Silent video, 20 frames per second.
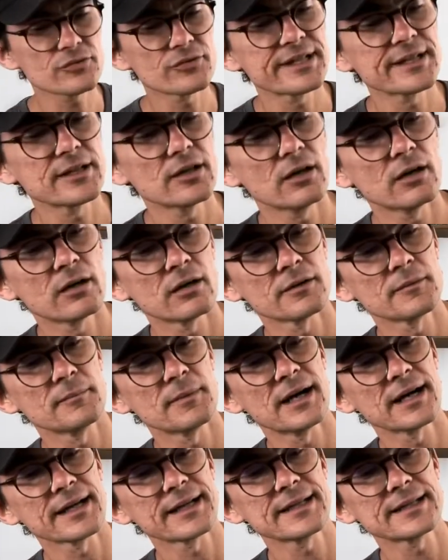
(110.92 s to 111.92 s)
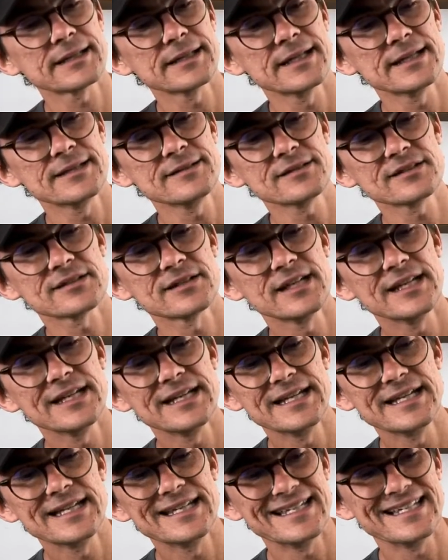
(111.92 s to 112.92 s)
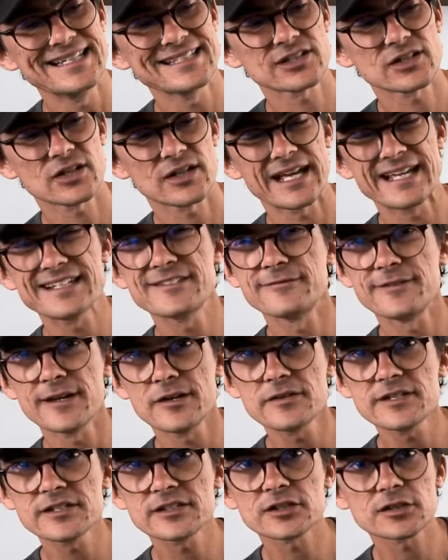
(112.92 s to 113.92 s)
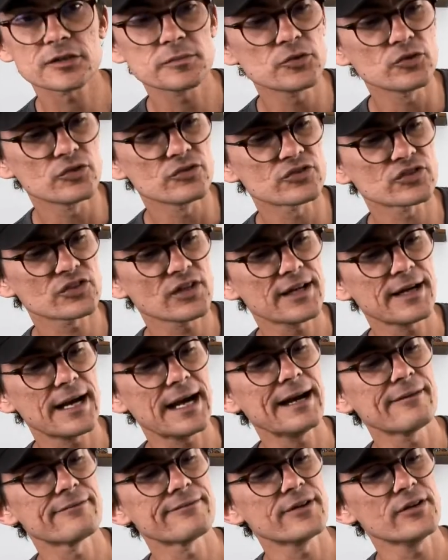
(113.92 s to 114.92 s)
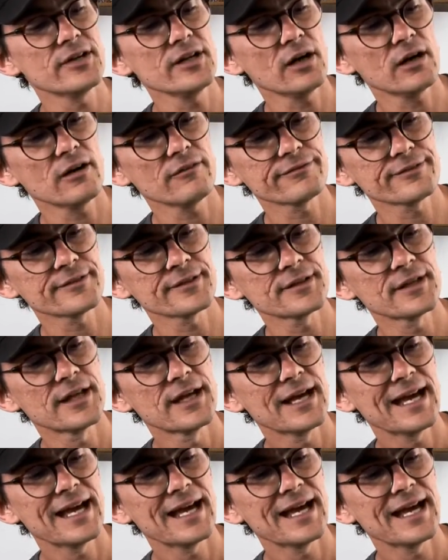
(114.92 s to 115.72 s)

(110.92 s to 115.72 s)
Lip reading: ring on my kit lens is very smooth, so I very often